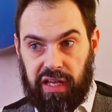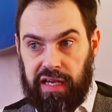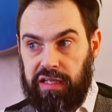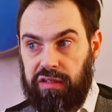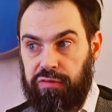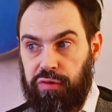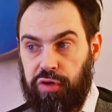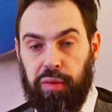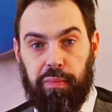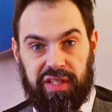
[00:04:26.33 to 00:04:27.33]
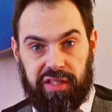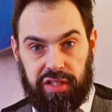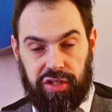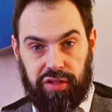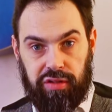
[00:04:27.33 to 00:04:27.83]
and for
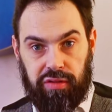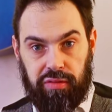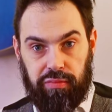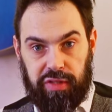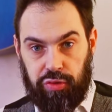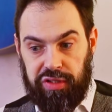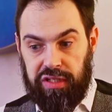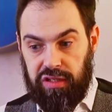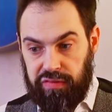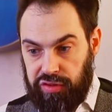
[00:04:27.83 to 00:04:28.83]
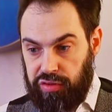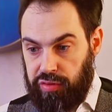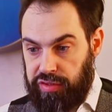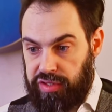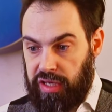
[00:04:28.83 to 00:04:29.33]
competition between
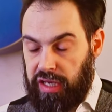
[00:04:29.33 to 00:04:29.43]
individuals.